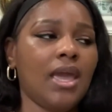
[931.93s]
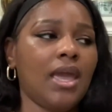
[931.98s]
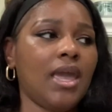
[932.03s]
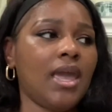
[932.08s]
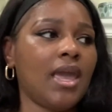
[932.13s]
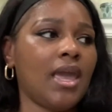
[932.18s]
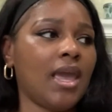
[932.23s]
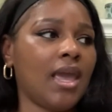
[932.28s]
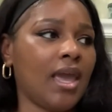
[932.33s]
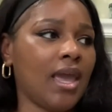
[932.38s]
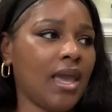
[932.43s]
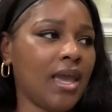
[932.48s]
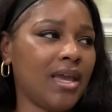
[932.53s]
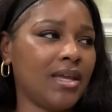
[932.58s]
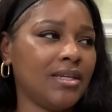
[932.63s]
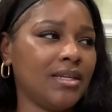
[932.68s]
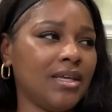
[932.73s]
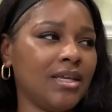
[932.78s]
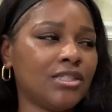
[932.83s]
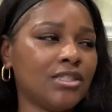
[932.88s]

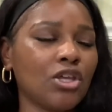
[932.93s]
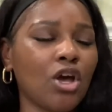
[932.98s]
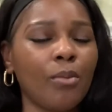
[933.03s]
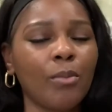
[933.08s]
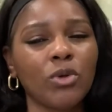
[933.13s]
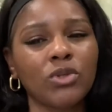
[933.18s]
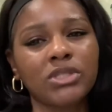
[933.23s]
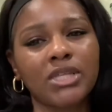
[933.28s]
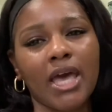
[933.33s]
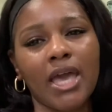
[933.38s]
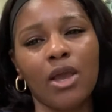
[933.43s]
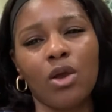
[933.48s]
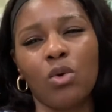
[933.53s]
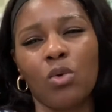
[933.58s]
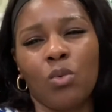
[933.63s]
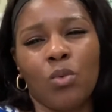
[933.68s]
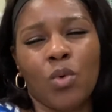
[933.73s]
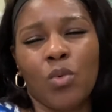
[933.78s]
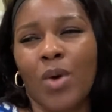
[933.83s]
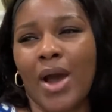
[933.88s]
and it's almost like,
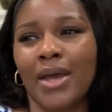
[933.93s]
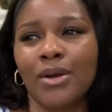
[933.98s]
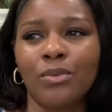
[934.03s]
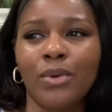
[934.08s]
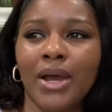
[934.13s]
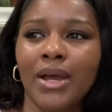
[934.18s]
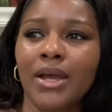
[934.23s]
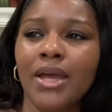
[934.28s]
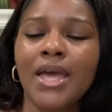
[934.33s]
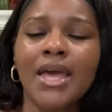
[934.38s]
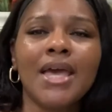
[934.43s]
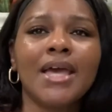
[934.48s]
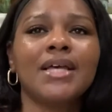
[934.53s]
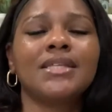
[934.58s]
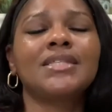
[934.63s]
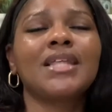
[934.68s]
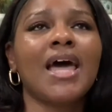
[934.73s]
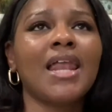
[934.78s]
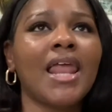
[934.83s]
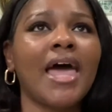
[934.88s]
why do I, it's
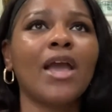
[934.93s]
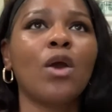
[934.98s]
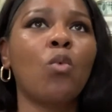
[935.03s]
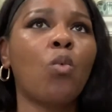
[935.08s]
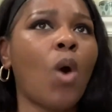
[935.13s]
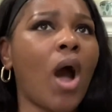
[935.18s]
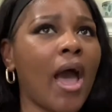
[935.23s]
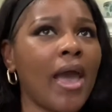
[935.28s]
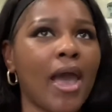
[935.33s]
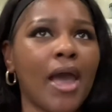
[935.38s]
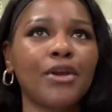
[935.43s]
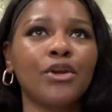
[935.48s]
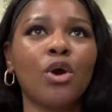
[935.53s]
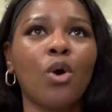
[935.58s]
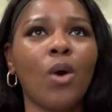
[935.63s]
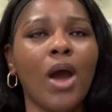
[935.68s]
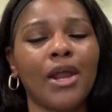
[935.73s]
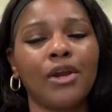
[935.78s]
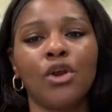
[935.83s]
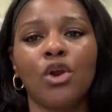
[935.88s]
not like why, I know
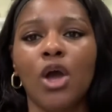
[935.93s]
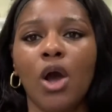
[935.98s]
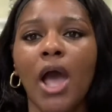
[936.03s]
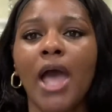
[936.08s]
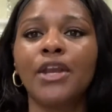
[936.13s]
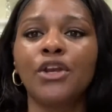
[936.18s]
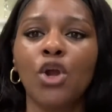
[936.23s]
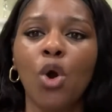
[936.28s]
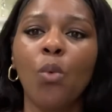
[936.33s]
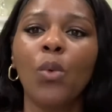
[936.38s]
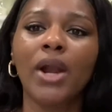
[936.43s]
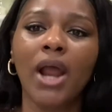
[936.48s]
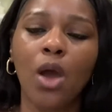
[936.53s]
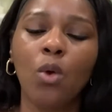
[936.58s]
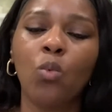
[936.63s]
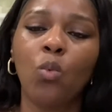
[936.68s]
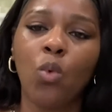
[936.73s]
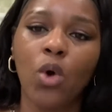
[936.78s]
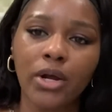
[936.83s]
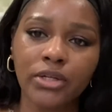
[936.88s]
what I
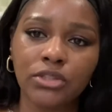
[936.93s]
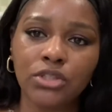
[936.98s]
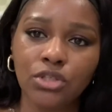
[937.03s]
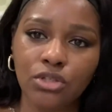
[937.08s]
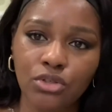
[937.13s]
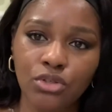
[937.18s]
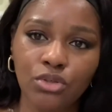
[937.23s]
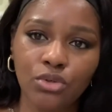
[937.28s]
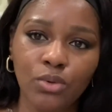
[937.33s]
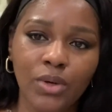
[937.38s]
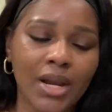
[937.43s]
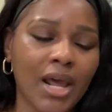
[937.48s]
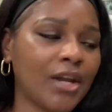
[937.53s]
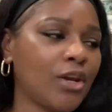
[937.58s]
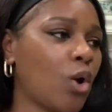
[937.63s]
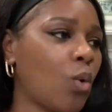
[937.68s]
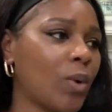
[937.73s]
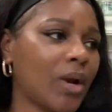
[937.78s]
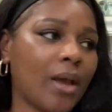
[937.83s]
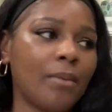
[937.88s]
want to do and I
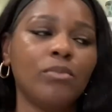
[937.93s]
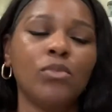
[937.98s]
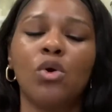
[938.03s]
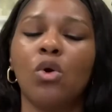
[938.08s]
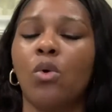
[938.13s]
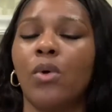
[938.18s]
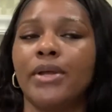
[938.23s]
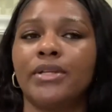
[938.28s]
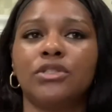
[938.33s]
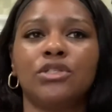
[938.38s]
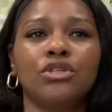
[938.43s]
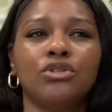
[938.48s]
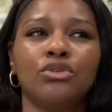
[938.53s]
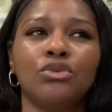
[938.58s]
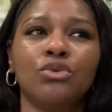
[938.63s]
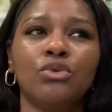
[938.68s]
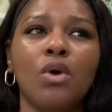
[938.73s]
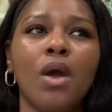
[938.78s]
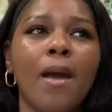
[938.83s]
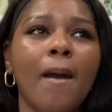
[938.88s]
know what I'm going to
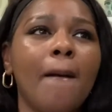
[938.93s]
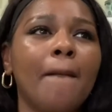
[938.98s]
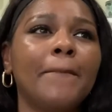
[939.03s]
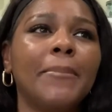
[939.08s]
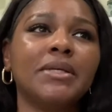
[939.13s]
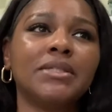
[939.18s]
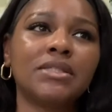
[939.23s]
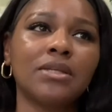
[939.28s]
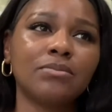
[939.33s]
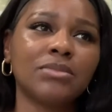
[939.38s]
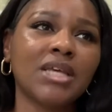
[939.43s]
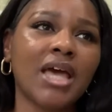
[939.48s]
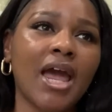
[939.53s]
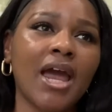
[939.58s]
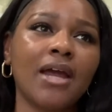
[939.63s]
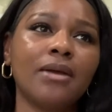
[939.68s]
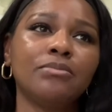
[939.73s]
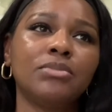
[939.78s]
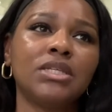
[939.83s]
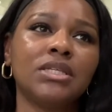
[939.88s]
do, but
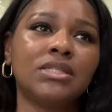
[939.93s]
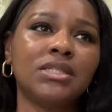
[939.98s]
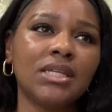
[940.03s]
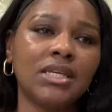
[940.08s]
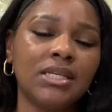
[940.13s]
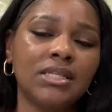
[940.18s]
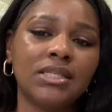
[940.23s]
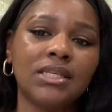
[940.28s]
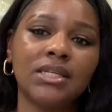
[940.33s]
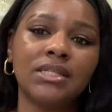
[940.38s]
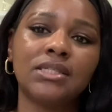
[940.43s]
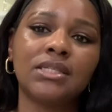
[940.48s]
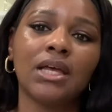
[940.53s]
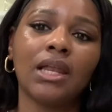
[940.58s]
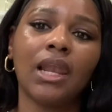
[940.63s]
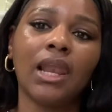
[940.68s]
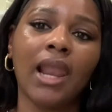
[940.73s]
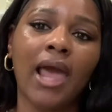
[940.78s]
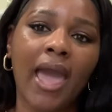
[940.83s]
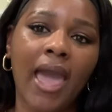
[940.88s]
sometimes it's easy to
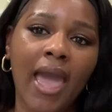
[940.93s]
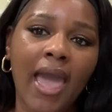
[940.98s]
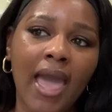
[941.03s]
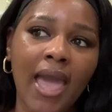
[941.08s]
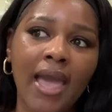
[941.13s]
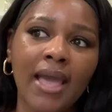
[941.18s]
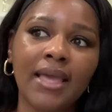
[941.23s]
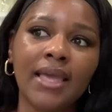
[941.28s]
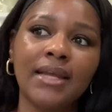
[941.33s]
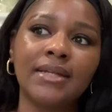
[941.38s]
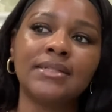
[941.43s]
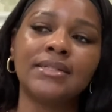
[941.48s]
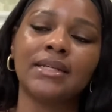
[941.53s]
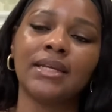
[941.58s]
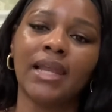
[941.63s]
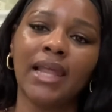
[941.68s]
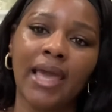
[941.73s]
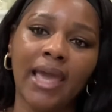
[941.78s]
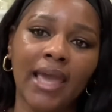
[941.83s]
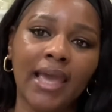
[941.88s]
lag and
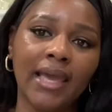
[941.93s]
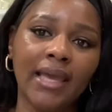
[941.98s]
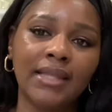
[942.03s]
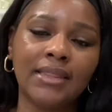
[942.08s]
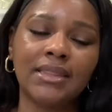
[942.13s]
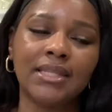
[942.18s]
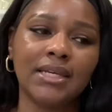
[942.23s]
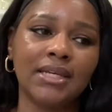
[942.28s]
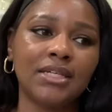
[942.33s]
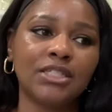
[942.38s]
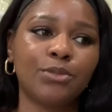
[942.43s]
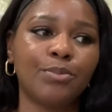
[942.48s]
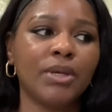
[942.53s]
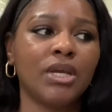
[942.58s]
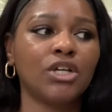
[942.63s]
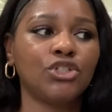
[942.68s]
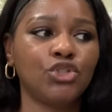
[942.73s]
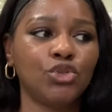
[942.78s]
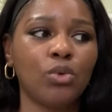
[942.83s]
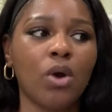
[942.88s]
delay things
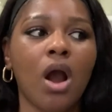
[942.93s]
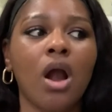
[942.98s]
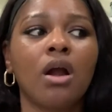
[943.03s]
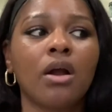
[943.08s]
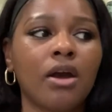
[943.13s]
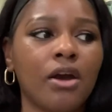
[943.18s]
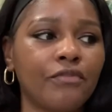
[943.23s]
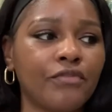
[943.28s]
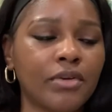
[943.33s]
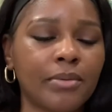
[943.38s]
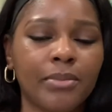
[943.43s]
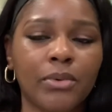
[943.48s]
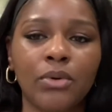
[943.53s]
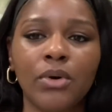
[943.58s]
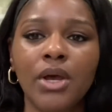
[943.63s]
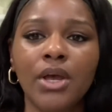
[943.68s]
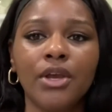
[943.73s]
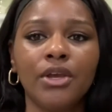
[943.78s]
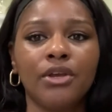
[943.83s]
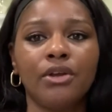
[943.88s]
because you are comfortable.
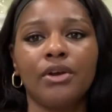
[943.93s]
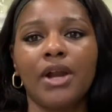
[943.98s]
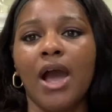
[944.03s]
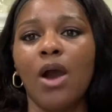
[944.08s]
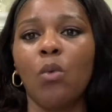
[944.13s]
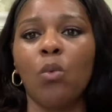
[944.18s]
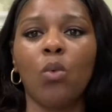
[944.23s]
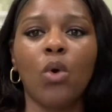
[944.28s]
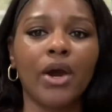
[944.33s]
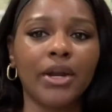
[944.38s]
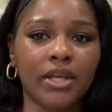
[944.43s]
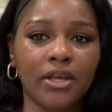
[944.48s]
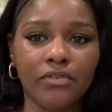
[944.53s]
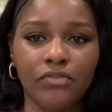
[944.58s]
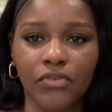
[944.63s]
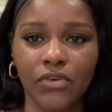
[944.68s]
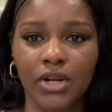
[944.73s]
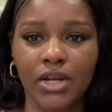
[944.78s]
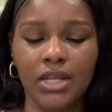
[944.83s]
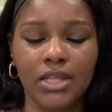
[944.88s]
You're not wanting
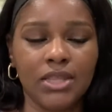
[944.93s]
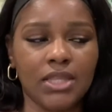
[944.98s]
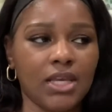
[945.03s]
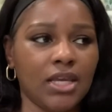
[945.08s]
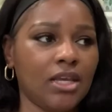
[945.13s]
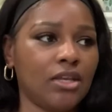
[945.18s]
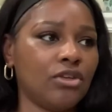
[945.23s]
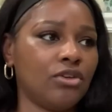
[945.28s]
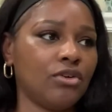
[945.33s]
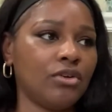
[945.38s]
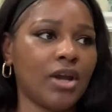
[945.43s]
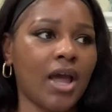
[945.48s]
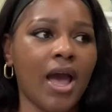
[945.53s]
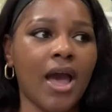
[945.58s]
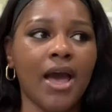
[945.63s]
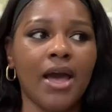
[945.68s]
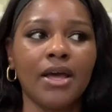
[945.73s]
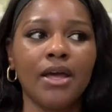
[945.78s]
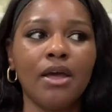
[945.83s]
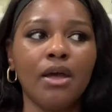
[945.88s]
for anything. You're
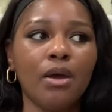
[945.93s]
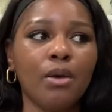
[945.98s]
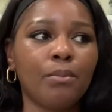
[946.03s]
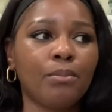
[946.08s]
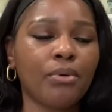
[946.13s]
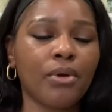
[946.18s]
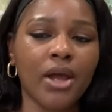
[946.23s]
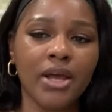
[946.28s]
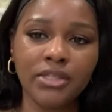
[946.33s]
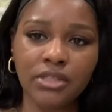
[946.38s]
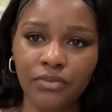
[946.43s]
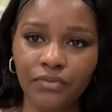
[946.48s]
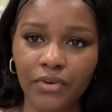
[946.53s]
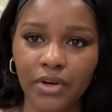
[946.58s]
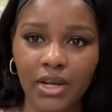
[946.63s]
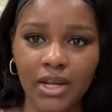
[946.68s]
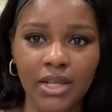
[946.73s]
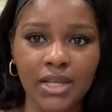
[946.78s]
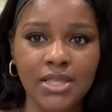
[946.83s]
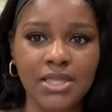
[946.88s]
not pressed for
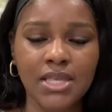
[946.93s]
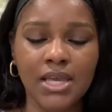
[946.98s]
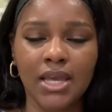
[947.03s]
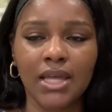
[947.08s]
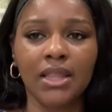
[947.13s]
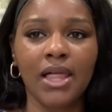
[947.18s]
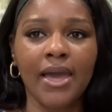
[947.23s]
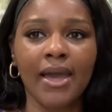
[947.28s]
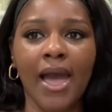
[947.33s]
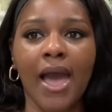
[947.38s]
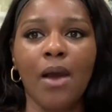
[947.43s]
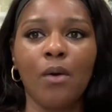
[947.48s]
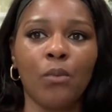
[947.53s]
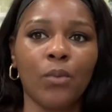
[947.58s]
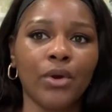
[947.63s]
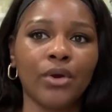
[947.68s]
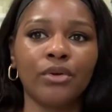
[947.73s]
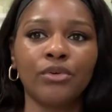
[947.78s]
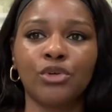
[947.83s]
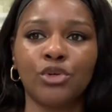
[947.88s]
anything. Like
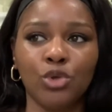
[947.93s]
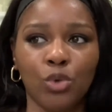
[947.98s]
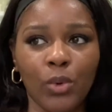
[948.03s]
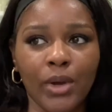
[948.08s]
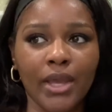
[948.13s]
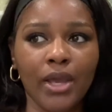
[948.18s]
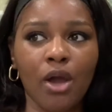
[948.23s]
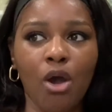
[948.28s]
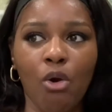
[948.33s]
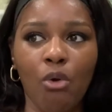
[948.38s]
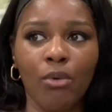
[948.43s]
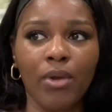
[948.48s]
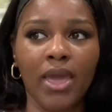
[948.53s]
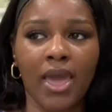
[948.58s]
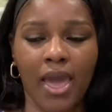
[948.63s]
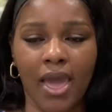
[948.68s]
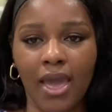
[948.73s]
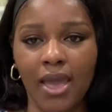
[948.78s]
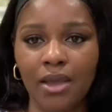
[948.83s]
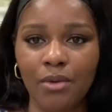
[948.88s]
we're doing
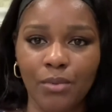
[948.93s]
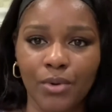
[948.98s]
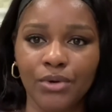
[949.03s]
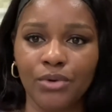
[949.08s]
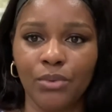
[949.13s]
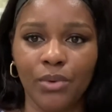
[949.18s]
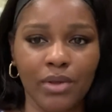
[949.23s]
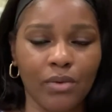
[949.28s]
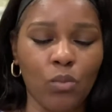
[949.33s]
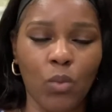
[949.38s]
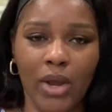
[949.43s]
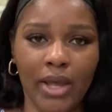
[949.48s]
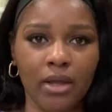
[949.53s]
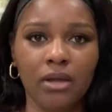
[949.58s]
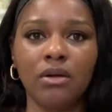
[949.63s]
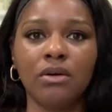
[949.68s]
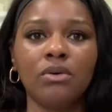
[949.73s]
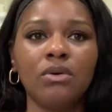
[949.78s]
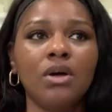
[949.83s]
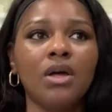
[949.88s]
okay. We're doing
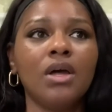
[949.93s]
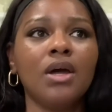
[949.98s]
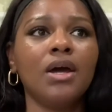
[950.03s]
well.